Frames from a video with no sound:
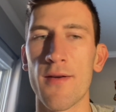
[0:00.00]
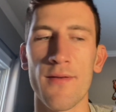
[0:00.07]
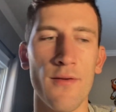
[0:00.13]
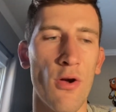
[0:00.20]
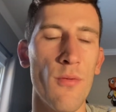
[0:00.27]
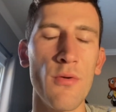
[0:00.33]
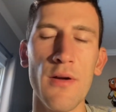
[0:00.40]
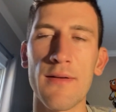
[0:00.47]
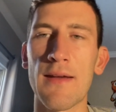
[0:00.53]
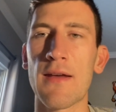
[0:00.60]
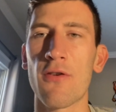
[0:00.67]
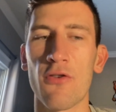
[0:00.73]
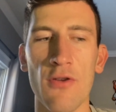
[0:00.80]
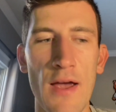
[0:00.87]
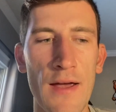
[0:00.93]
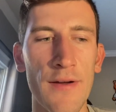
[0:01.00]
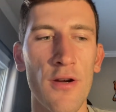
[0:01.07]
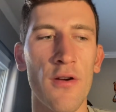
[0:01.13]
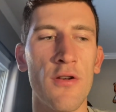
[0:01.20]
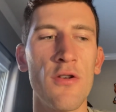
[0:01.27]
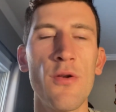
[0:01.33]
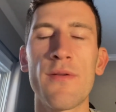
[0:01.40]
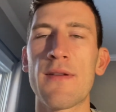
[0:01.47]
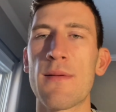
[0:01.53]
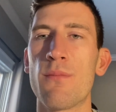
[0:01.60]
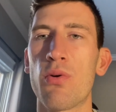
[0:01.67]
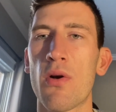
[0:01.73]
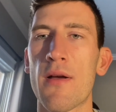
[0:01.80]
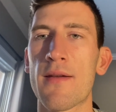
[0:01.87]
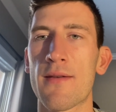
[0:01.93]
So I'm going to take a shot here. Houston
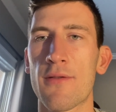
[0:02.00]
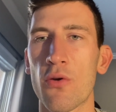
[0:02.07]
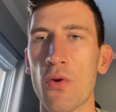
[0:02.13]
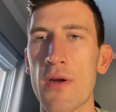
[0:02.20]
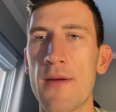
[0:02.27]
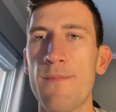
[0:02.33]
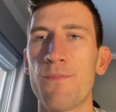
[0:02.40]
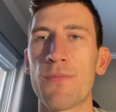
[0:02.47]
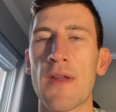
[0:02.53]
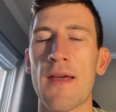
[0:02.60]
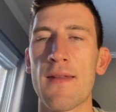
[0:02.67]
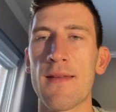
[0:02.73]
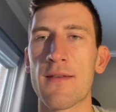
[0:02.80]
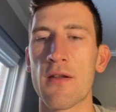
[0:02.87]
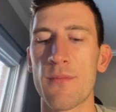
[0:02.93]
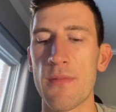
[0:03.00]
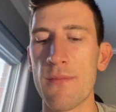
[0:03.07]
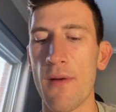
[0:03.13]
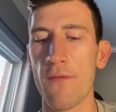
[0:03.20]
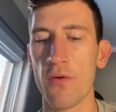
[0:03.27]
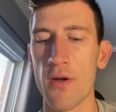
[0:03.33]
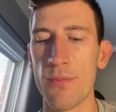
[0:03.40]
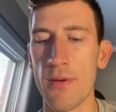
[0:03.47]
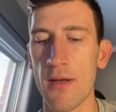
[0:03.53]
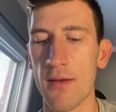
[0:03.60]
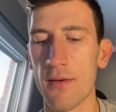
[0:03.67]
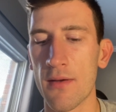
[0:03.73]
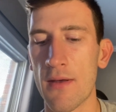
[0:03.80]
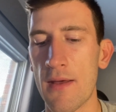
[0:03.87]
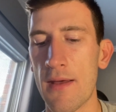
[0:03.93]
plus 3, and that's going to be my free
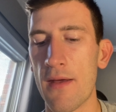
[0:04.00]
pick.